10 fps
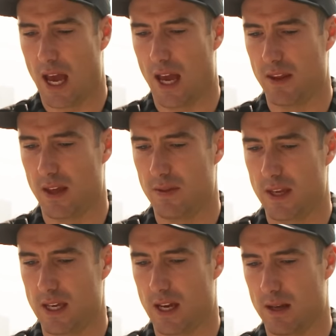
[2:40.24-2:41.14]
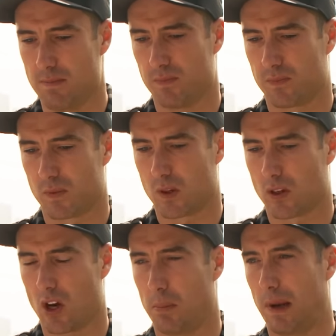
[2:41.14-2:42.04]
and then the um,
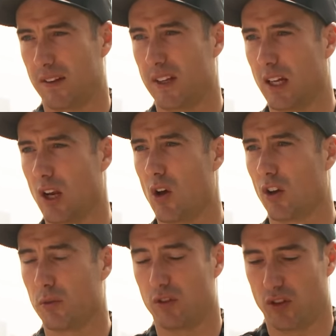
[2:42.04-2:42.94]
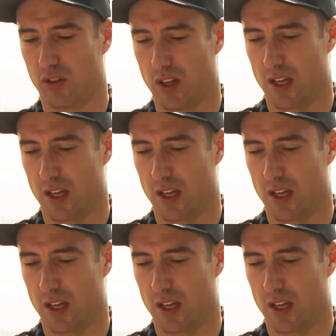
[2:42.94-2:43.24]
kind of plastic glass was just